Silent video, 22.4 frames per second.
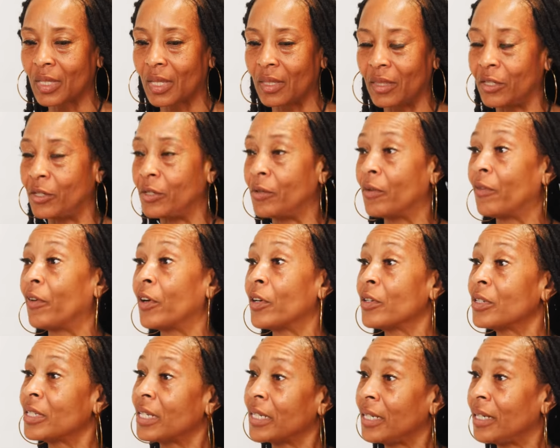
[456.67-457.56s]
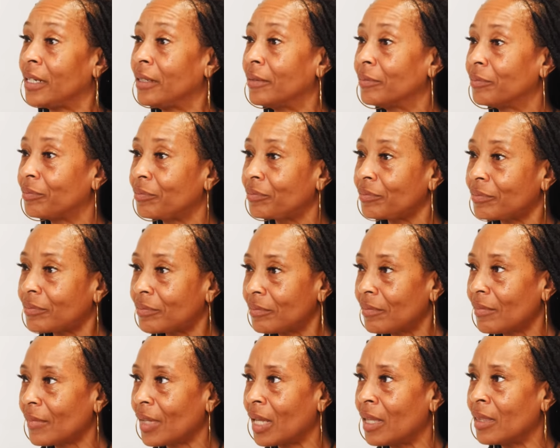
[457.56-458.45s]
the diversity
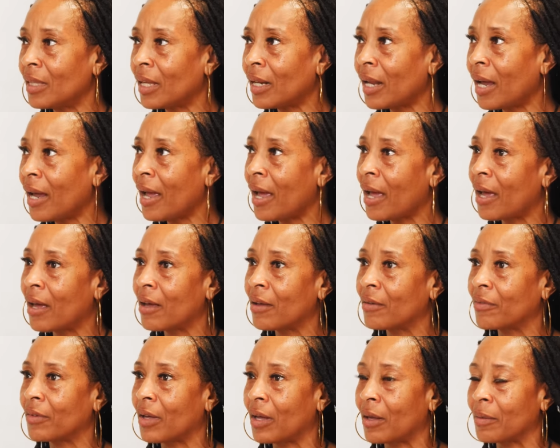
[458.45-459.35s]
that I have.